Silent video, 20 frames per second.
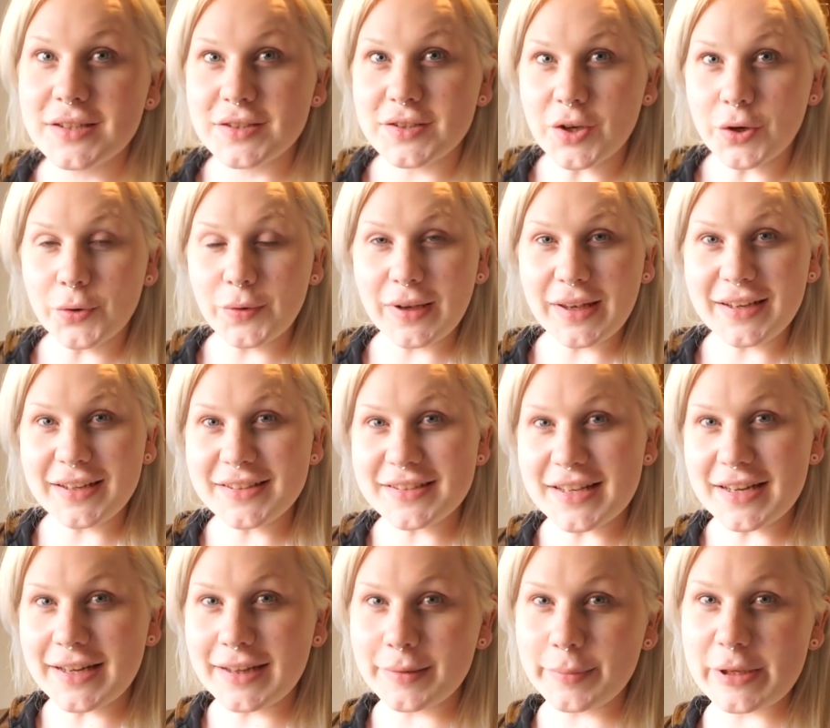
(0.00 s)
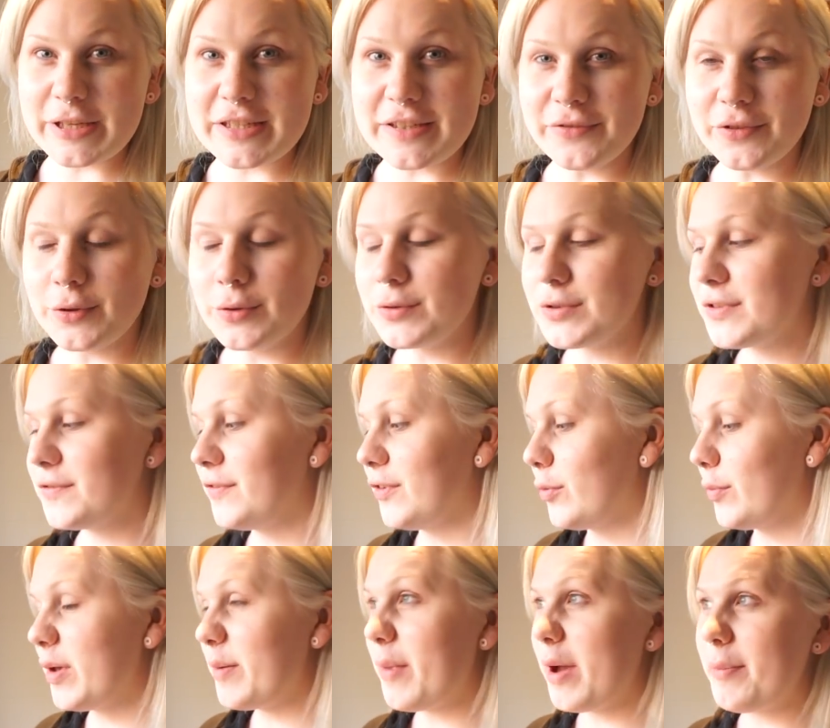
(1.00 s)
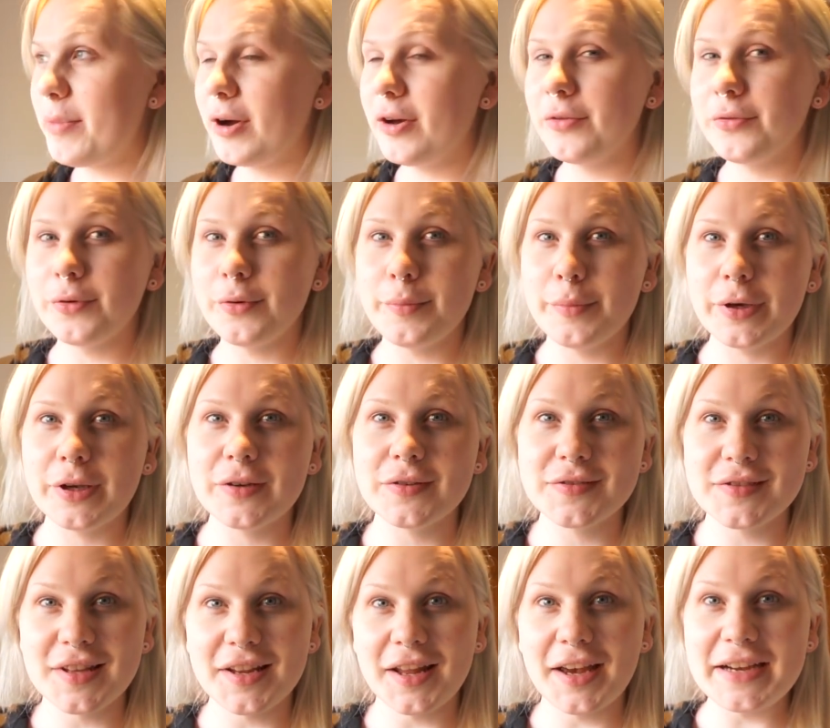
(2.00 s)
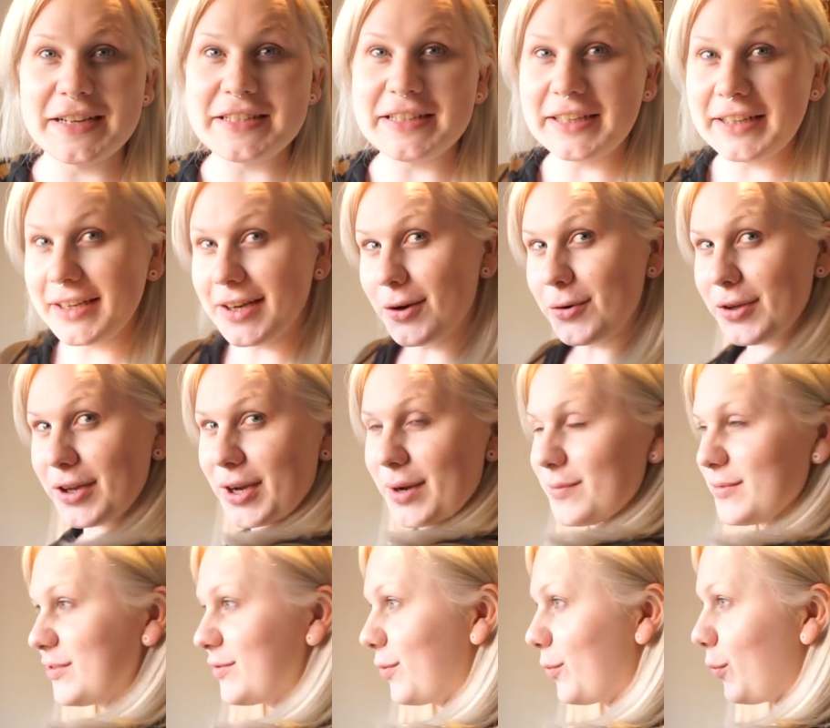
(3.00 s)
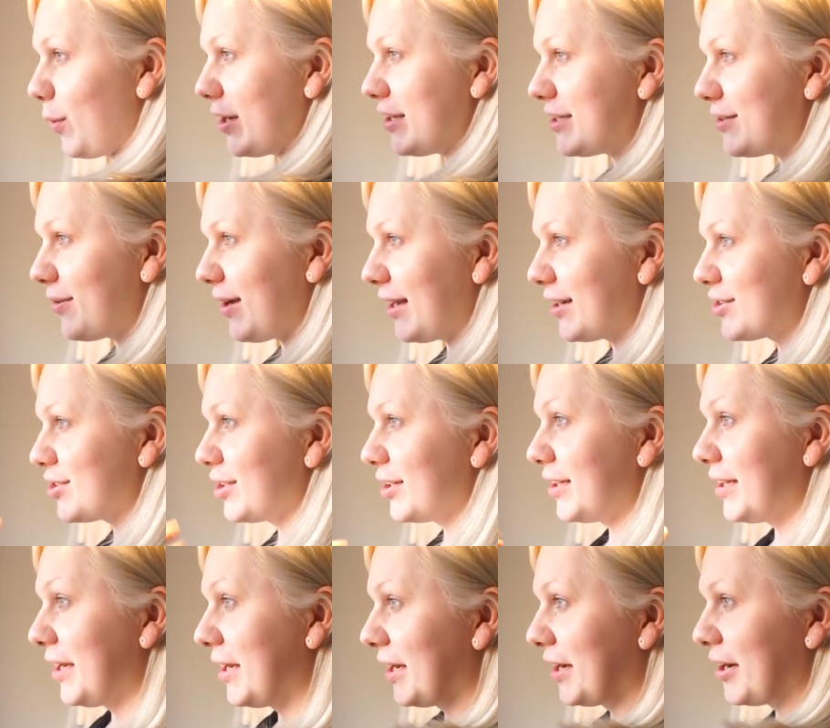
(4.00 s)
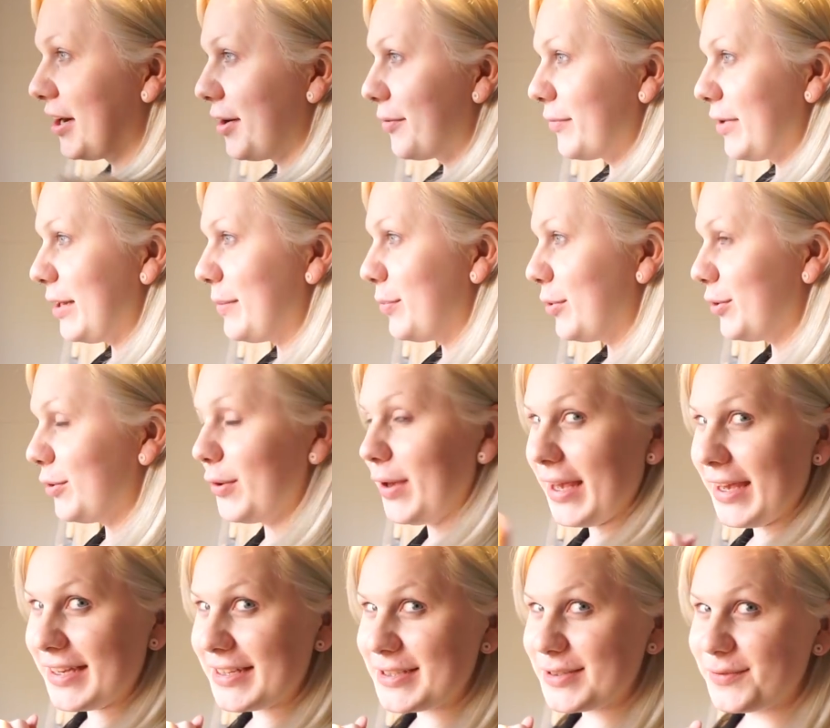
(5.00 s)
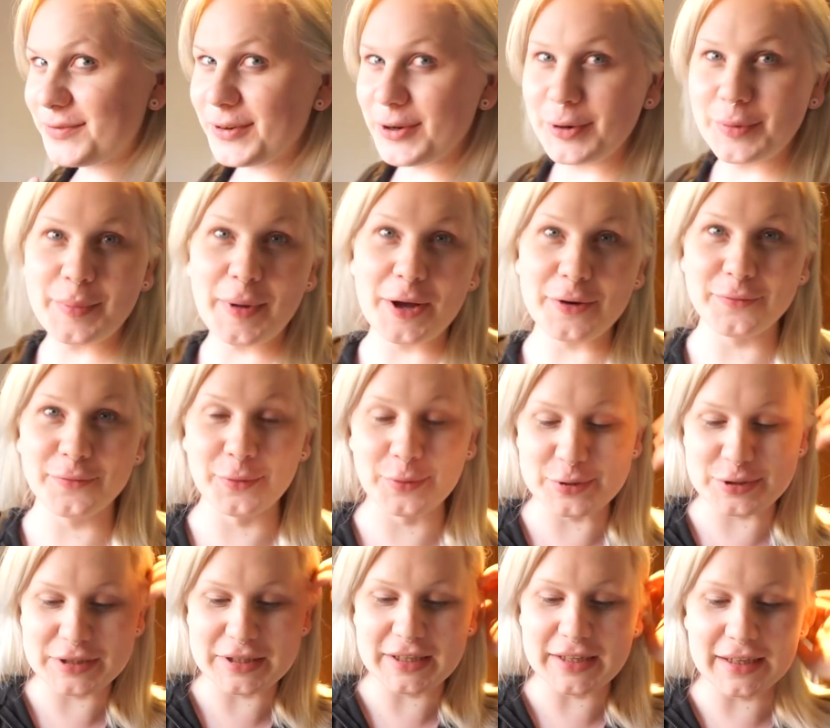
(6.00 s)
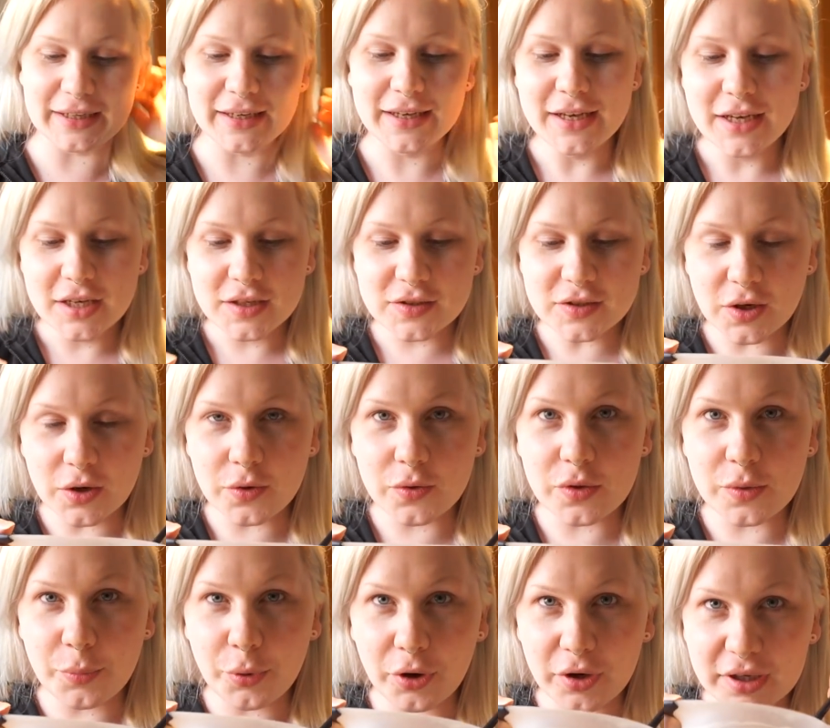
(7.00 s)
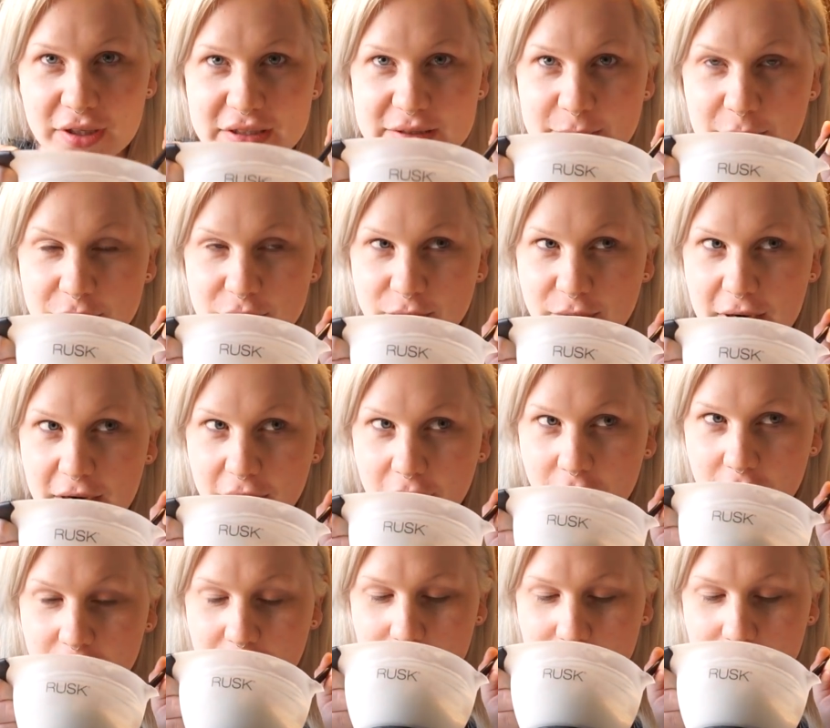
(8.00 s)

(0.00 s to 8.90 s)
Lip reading: So it is a little bit difficult to film in my bathroom because the lighting only comes from one direction and I can't really put you here to film, unfortunately. So the product smells really good.